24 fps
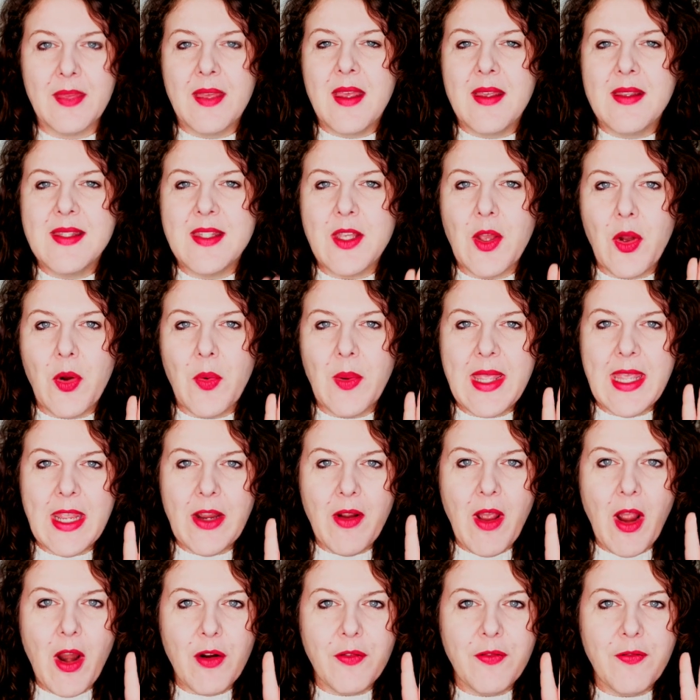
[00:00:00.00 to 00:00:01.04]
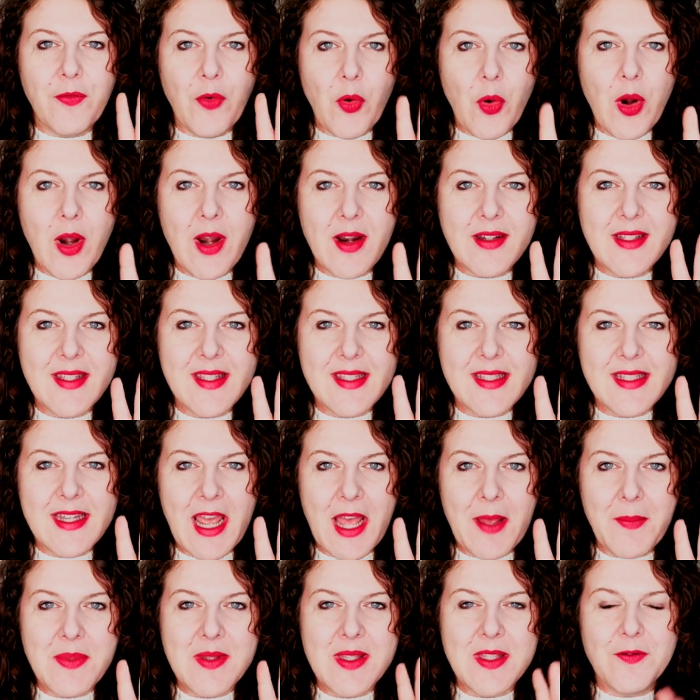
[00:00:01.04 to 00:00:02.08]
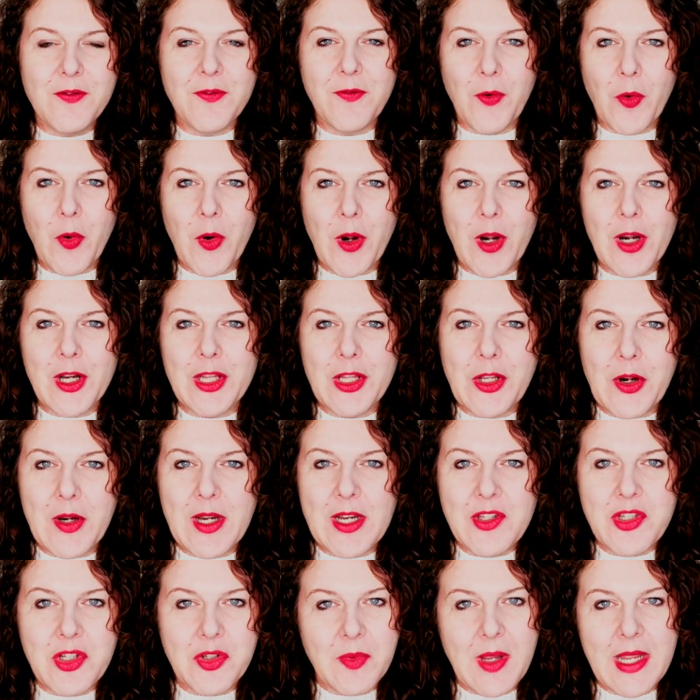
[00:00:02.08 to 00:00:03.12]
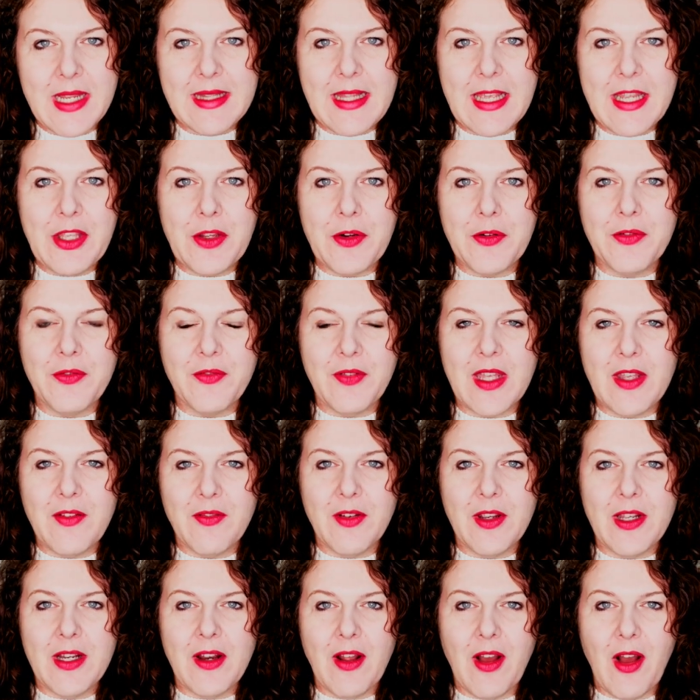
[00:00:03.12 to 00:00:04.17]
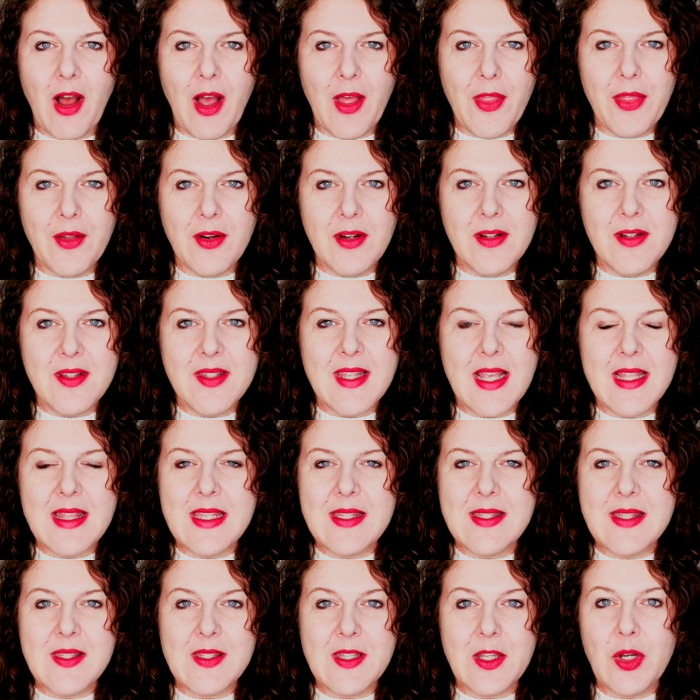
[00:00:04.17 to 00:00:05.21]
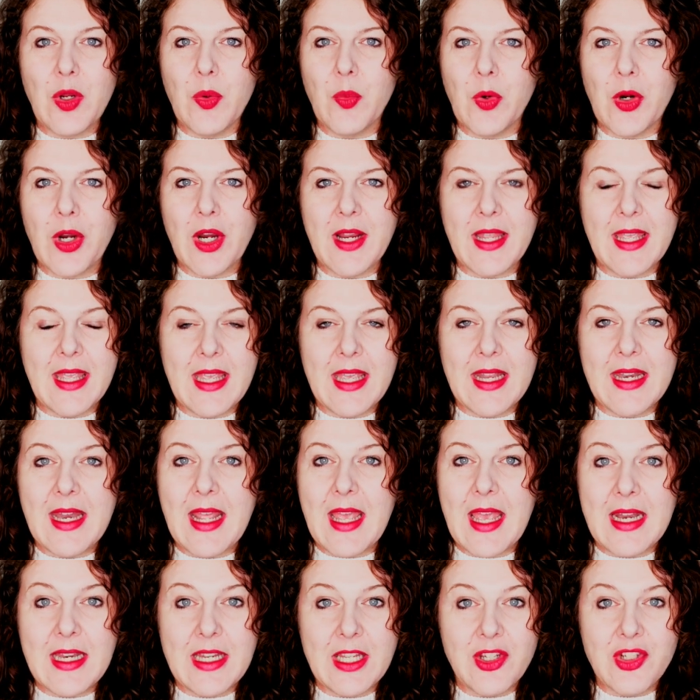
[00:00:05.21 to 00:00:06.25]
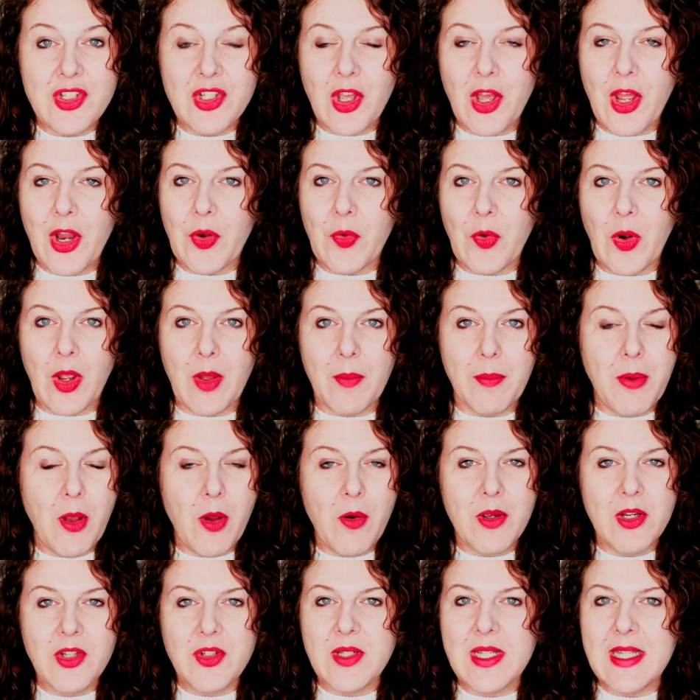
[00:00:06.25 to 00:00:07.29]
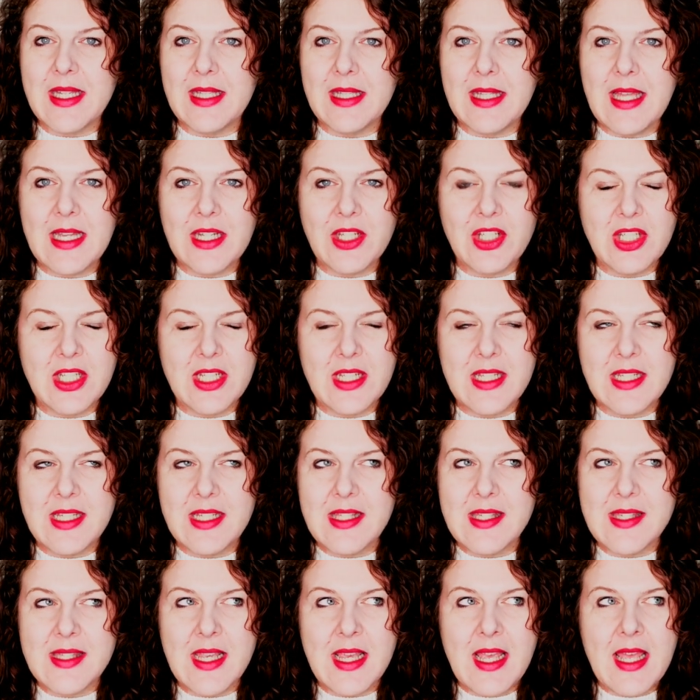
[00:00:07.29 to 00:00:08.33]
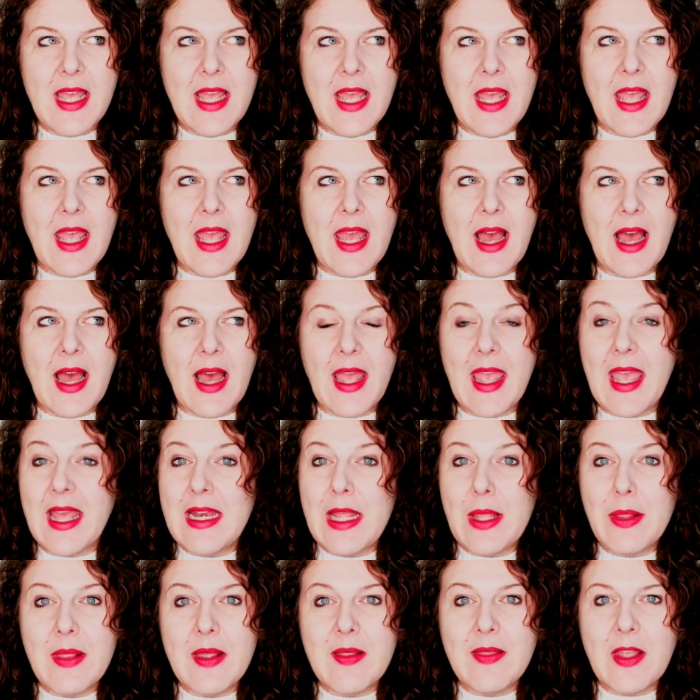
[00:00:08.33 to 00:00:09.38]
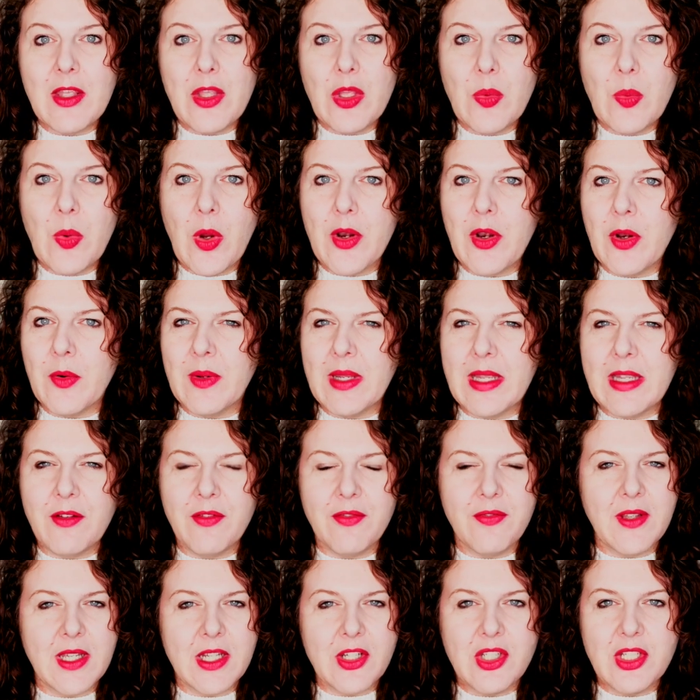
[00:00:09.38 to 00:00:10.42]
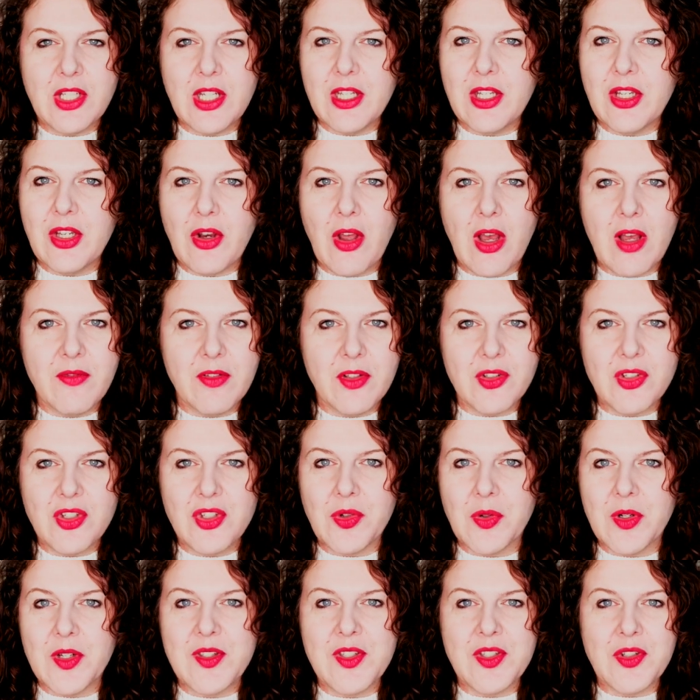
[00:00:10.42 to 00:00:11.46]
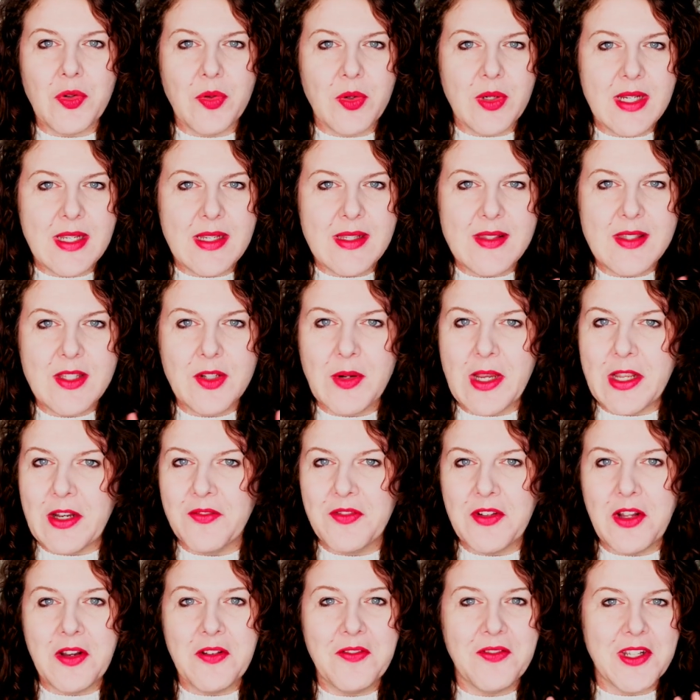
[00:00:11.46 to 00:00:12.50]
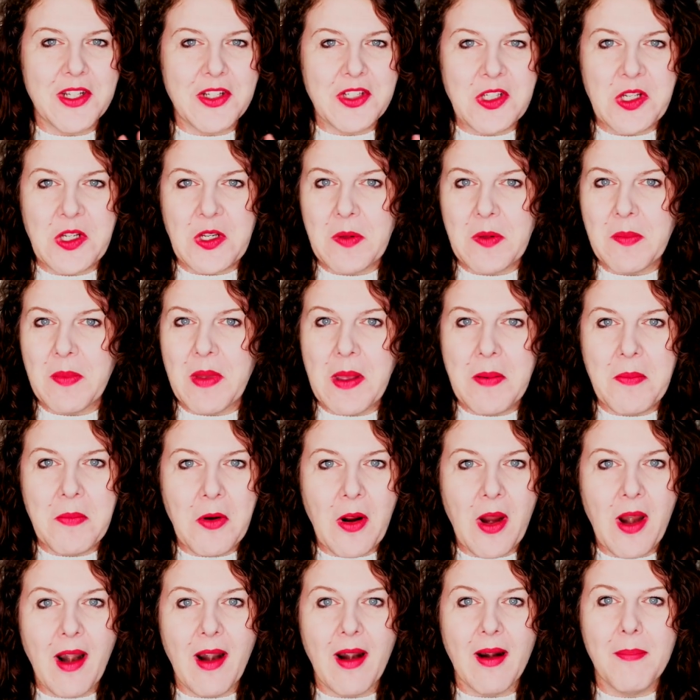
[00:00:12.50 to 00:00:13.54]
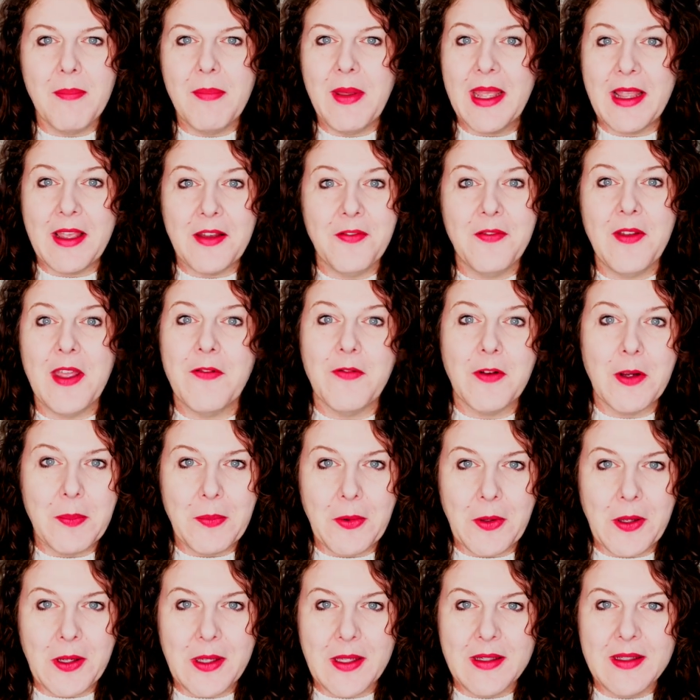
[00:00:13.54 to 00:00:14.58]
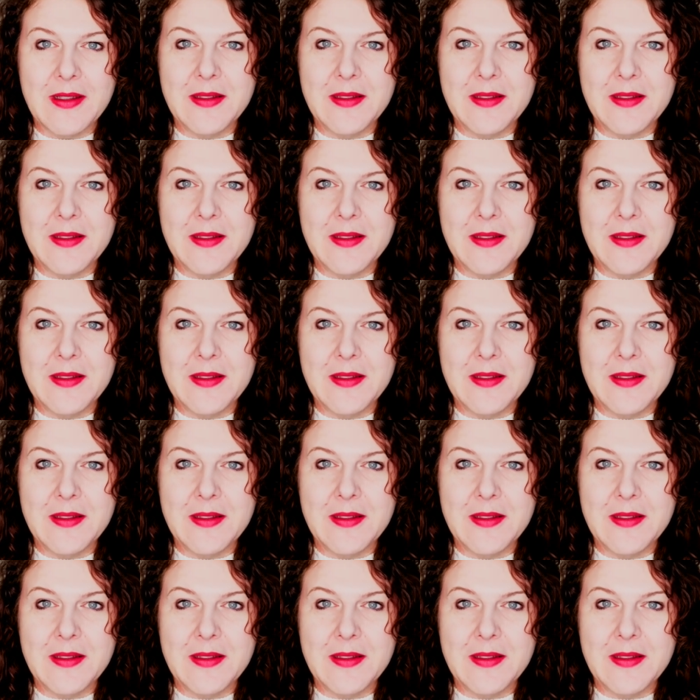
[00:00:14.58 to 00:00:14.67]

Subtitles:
So here are 4 steps for learning to write like your favorite authors. And this is going to work in any genre, poetry collections, anything that you want to read, fiction, novels, short stories, creative nonfiction, memoir, pick a favorite book.